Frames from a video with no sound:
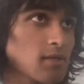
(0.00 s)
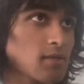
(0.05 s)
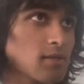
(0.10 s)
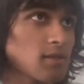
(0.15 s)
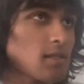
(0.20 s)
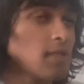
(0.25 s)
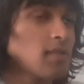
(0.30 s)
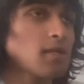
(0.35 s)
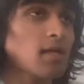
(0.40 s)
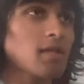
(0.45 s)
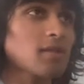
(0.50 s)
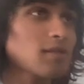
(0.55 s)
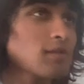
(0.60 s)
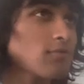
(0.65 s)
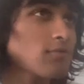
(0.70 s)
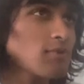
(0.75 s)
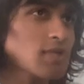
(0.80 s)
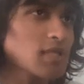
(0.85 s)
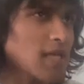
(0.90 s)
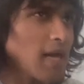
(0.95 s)
then nothing
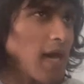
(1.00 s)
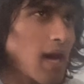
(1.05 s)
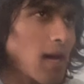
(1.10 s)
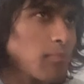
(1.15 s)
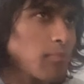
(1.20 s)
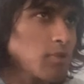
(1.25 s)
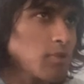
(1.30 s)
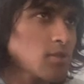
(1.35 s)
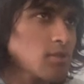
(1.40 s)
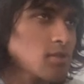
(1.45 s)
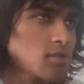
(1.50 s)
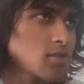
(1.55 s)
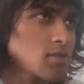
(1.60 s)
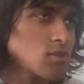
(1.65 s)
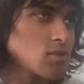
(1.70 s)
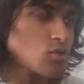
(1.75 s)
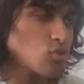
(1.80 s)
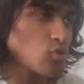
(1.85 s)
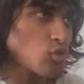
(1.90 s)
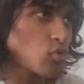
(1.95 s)
really happens
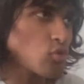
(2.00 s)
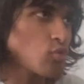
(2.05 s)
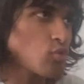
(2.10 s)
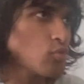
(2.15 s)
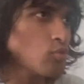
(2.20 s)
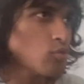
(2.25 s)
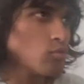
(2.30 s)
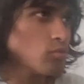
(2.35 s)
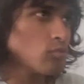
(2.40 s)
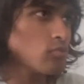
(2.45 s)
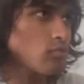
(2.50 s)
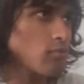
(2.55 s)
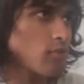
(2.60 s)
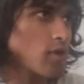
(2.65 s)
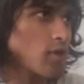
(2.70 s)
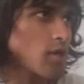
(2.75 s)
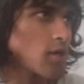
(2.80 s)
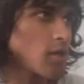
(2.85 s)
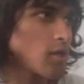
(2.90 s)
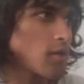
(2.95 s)
to
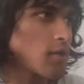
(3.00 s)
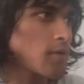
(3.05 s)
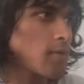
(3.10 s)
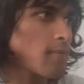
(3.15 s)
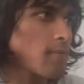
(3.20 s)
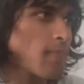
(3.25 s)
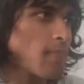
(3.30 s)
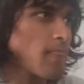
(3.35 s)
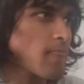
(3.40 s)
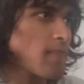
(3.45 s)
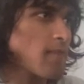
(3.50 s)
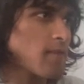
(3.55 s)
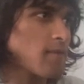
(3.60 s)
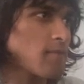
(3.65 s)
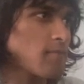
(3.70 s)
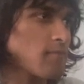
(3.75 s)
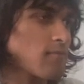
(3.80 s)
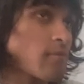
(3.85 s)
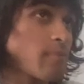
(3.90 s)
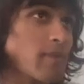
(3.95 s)
the
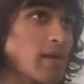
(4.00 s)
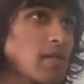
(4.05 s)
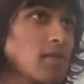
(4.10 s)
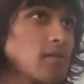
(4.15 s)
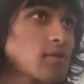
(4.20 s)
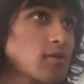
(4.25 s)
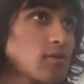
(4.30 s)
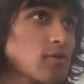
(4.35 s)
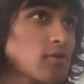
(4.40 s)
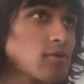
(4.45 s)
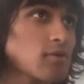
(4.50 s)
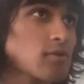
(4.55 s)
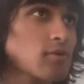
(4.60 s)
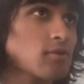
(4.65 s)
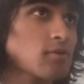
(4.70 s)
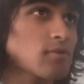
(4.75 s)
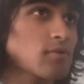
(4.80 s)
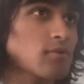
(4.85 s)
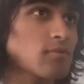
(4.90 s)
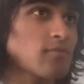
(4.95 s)
remainder
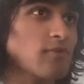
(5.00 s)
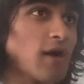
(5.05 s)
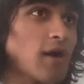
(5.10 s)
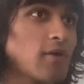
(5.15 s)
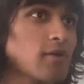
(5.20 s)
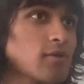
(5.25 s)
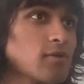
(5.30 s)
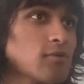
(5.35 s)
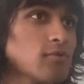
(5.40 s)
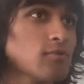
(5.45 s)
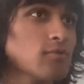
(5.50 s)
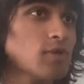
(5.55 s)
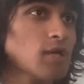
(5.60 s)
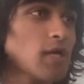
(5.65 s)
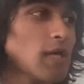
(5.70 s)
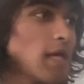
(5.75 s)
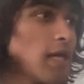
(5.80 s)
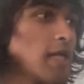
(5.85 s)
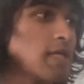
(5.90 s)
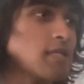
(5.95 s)
value.
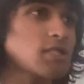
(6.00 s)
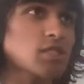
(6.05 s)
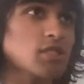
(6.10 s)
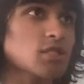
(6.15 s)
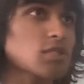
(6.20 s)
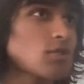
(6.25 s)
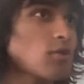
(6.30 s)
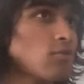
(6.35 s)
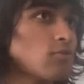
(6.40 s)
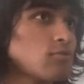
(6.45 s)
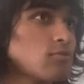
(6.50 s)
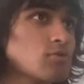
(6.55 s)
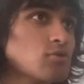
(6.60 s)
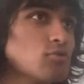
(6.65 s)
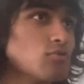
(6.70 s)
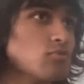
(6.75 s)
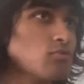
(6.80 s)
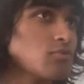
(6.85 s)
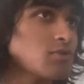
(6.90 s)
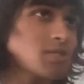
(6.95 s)
It's just going
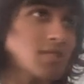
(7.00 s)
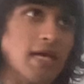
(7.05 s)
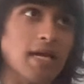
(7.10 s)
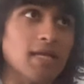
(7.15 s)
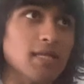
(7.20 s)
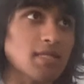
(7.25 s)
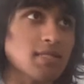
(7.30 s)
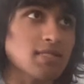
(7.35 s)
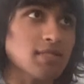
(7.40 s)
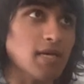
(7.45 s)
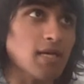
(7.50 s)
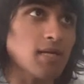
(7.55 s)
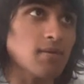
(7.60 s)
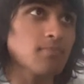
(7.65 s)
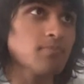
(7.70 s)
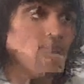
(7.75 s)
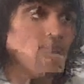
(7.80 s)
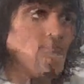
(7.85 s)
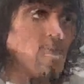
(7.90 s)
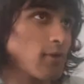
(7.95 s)
to stay the
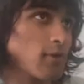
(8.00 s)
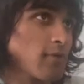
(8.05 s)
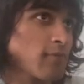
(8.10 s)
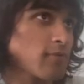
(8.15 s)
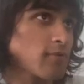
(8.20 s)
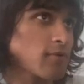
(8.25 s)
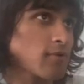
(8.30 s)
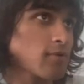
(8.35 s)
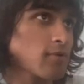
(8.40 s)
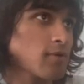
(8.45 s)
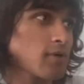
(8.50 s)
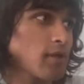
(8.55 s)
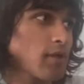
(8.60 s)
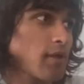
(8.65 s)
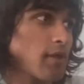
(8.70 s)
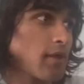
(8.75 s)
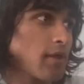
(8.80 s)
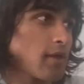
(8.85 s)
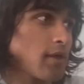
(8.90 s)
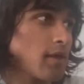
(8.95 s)
same. However,
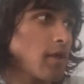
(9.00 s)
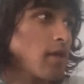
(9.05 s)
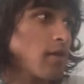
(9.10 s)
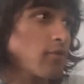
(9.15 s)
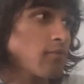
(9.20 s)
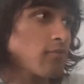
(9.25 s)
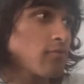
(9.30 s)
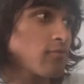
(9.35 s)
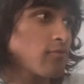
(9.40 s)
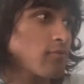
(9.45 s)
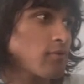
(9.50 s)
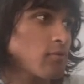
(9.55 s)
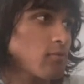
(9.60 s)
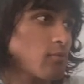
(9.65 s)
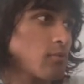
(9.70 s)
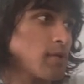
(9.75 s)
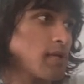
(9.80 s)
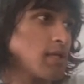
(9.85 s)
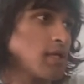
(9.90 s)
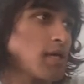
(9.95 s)
if
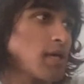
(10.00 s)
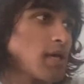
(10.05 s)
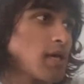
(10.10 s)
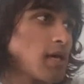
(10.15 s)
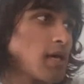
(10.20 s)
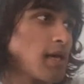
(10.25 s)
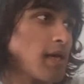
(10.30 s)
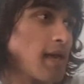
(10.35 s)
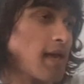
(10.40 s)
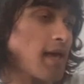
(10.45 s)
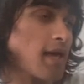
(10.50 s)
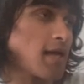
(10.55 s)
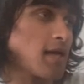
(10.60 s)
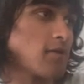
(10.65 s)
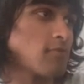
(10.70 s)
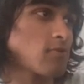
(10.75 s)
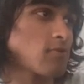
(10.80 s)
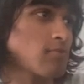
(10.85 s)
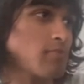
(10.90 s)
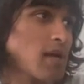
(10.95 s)
we get a
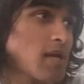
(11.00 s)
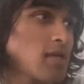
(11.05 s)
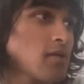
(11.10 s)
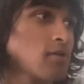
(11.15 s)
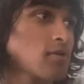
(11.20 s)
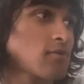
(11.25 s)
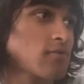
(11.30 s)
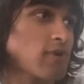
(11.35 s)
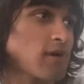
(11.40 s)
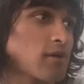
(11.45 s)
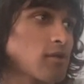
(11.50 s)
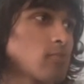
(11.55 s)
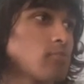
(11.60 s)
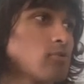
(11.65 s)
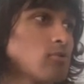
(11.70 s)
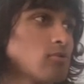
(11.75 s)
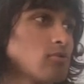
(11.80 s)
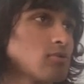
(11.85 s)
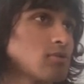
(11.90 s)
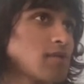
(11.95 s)
remainder
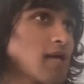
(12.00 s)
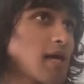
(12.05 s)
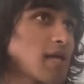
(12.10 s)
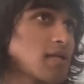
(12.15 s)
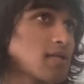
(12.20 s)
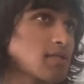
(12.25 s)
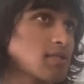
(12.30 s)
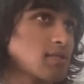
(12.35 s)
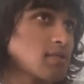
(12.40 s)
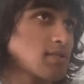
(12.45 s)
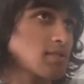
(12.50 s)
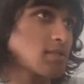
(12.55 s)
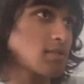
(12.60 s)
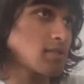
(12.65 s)
variable that is